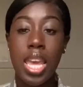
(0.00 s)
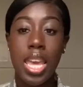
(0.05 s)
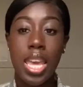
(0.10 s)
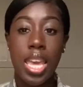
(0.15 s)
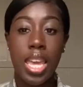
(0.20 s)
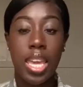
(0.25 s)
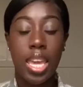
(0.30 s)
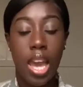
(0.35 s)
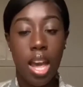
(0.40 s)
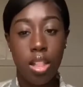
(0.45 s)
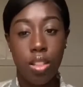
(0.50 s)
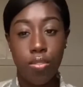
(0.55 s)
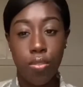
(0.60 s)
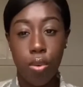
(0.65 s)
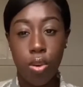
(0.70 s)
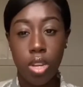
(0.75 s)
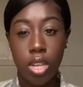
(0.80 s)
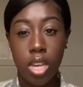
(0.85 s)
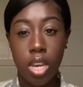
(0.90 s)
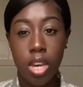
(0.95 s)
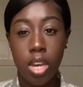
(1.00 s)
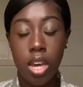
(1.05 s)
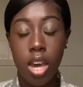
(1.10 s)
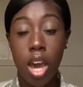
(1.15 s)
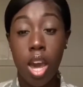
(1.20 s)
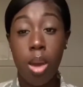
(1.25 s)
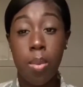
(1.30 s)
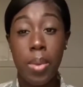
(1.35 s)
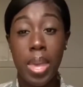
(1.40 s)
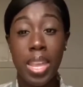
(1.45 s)
in California,
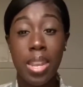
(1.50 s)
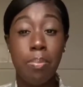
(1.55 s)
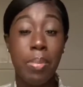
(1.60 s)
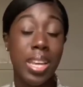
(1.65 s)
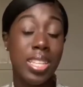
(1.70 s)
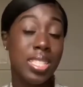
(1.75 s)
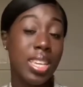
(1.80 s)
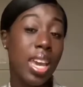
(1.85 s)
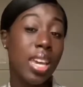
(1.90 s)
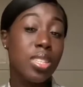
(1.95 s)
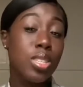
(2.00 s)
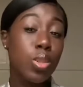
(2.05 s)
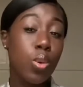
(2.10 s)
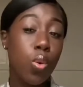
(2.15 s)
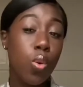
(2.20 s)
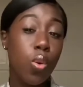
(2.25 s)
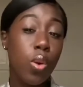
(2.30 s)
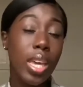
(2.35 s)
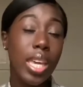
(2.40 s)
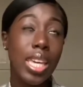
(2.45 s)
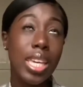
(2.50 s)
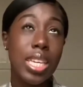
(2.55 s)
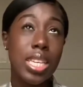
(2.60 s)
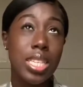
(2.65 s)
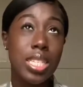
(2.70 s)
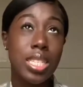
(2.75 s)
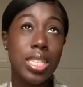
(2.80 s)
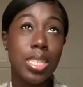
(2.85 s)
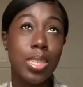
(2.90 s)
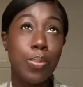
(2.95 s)
um, and my tech school
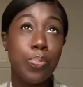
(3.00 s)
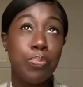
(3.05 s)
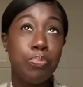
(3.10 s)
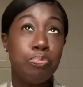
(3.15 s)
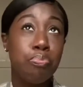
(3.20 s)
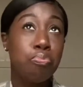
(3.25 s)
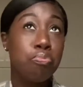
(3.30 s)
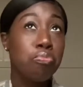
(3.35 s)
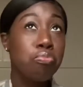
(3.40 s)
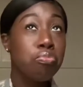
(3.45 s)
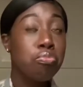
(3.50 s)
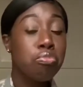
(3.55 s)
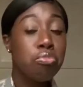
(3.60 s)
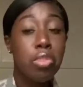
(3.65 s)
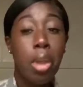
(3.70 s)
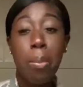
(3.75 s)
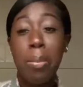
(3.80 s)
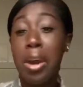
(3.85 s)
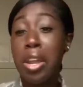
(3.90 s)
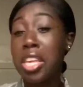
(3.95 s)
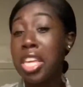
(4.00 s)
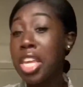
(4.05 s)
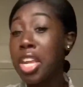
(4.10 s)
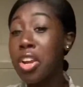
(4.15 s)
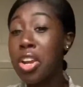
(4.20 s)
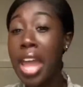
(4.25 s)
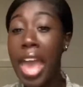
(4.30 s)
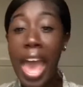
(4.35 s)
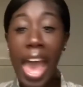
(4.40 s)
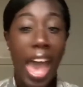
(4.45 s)
is about a year
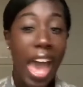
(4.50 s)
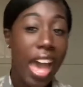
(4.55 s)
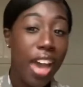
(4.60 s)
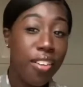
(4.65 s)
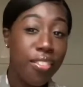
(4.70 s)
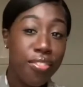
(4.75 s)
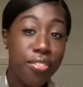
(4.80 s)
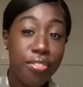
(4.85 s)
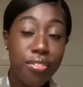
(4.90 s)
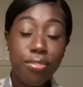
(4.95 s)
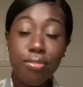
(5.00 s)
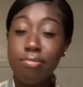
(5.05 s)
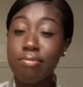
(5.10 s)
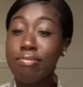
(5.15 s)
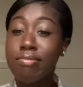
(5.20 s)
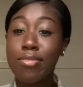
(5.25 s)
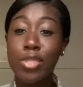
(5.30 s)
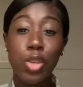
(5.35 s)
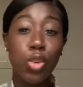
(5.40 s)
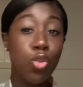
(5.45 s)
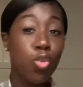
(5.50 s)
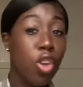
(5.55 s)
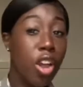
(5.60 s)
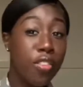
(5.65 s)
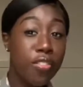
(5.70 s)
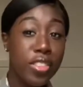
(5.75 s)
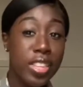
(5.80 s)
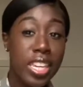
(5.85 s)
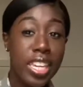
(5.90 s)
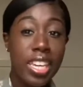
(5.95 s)
and a half,
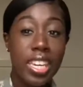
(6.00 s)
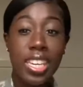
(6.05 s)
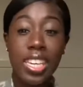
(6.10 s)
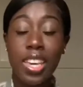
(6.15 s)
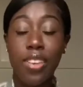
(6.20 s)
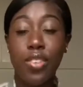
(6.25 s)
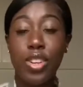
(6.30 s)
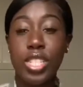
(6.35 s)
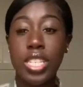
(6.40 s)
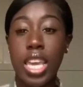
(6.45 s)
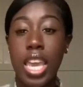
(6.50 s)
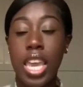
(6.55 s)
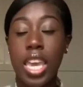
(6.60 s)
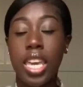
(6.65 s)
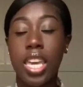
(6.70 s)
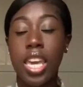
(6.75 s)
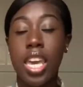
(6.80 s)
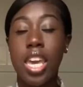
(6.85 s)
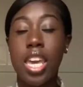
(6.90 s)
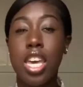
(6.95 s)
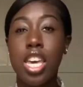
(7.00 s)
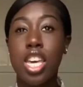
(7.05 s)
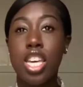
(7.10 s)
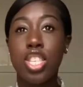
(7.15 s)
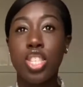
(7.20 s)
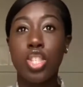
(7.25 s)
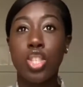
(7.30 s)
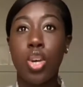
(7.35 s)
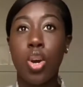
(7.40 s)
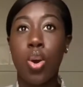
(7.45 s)
roughly, give or take.
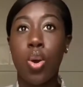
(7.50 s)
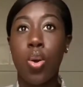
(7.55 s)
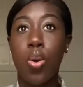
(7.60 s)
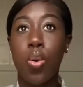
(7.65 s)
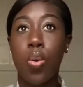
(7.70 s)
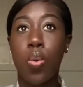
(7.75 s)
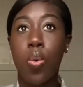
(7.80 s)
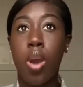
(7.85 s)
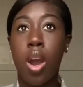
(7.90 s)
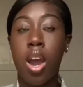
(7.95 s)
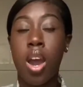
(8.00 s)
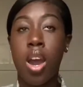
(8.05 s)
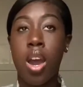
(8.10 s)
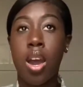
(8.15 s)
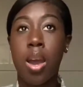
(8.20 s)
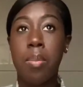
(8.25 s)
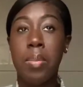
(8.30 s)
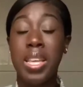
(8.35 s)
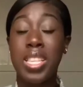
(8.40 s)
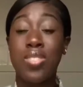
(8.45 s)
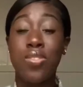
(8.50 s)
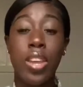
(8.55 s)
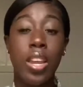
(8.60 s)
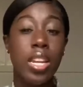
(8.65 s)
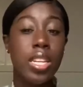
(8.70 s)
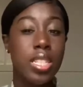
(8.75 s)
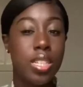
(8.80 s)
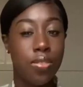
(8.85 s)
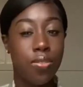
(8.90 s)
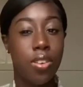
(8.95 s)
So um, it's
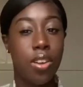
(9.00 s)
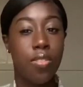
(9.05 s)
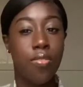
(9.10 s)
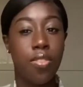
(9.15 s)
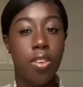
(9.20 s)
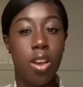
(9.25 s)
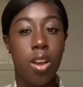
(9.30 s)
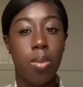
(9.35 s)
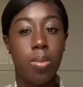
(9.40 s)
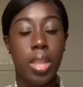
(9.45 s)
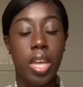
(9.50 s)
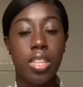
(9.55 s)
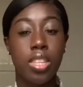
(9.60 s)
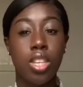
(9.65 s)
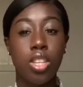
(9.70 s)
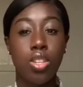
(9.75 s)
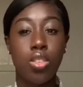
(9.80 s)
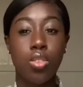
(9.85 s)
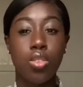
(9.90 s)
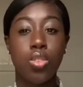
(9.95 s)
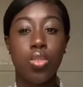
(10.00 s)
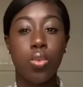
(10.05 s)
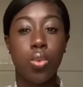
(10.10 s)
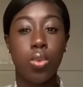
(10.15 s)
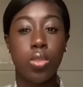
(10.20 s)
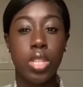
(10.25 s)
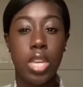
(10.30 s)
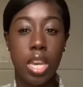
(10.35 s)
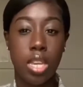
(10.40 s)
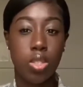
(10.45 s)
very different from like the
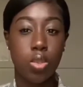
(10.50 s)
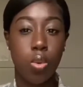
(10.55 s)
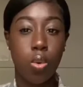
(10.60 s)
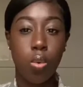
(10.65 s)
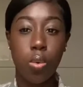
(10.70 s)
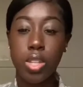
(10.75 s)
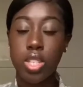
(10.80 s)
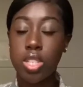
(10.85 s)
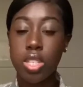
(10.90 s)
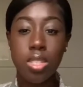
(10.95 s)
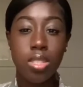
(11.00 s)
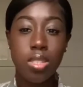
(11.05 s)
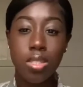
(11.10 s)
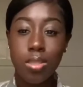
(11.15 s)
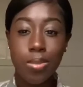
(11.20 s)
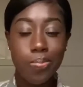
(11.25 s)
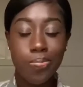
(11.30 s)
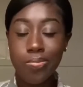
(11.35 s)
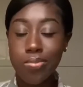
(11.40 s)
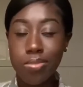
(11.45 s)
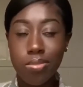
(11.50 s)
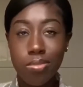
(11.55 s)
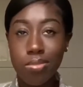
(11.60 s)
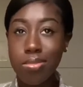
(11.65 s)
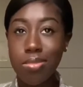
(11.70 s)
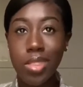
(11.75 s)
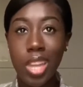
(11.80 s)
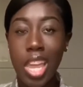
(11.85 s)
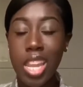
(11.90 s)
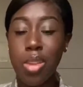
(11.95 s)
usual tech school, which is
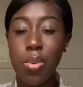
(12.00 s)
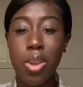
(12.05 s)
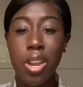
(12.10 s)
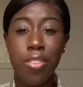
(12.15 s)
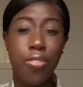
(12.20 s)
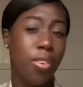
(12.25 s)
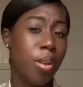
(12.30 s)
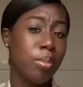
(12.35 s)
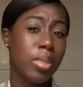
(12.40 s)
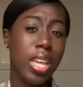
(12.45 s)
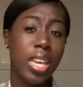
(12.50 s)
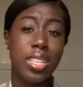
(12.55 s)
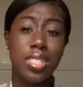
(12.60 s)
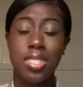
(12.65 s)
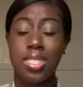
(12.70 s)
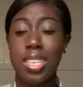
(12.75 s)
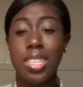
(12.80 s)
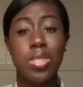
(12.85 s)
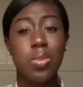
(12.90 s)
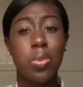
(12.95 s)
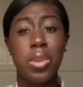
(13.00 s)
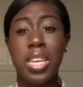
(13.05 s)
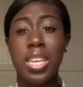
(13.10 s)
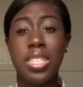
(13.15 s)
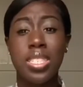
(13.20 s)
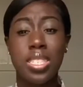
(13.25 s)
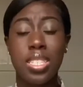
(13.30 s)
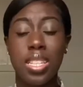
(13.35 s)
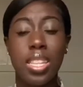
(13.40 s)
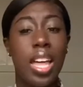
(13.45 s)
anywhere from like six
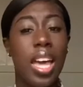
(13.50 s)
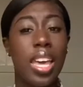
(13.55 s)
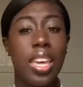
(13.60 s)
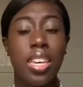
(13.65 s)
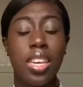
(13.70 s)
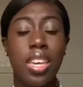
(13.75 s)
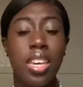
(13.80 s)
weeks to like